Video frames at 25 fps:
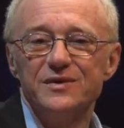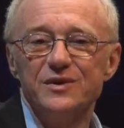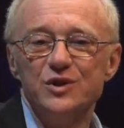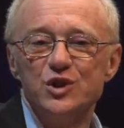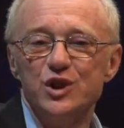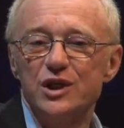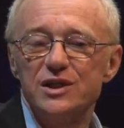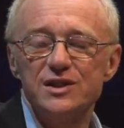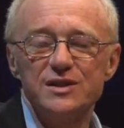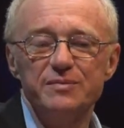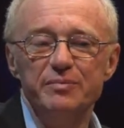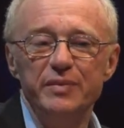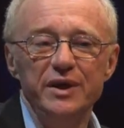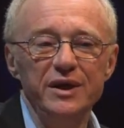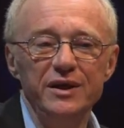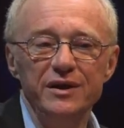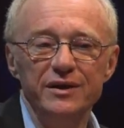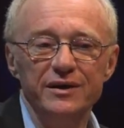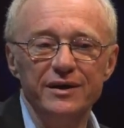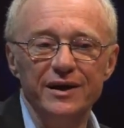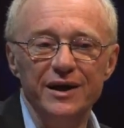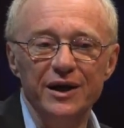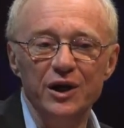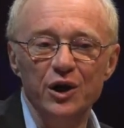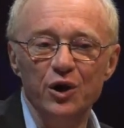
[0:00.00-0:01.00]
just
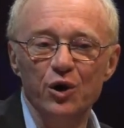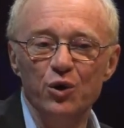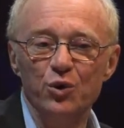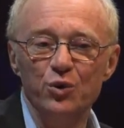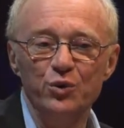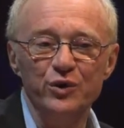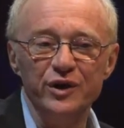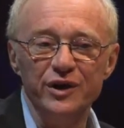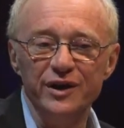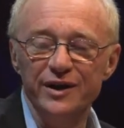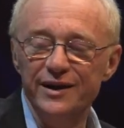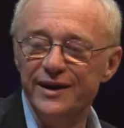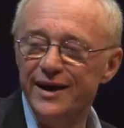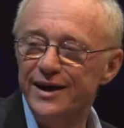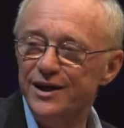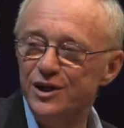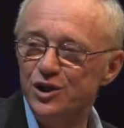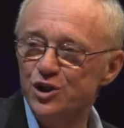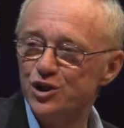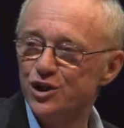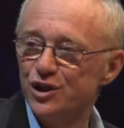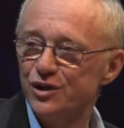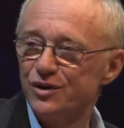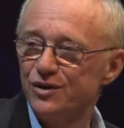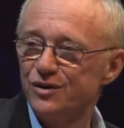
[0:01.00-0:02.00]
being alone in
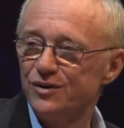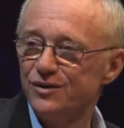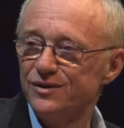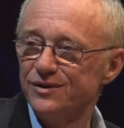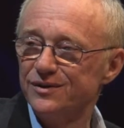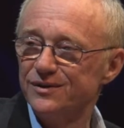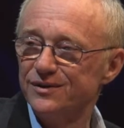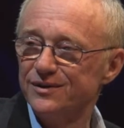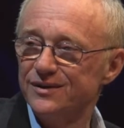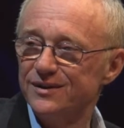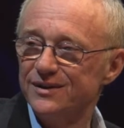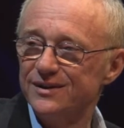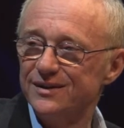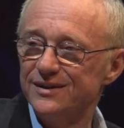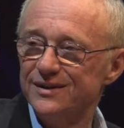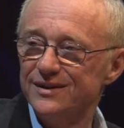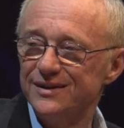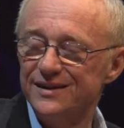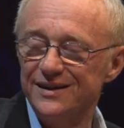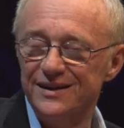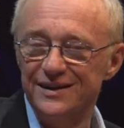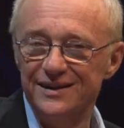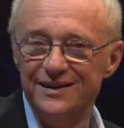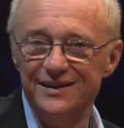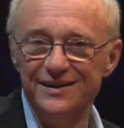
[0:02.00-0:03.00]
nature
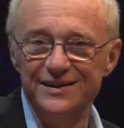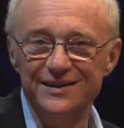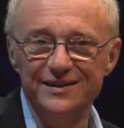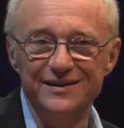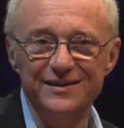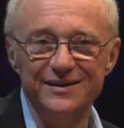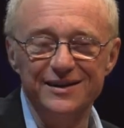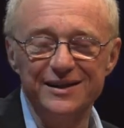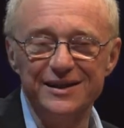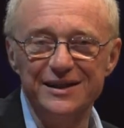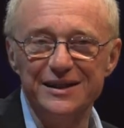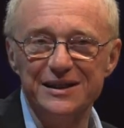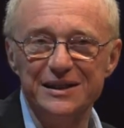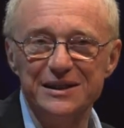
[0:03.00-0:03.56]
and uh,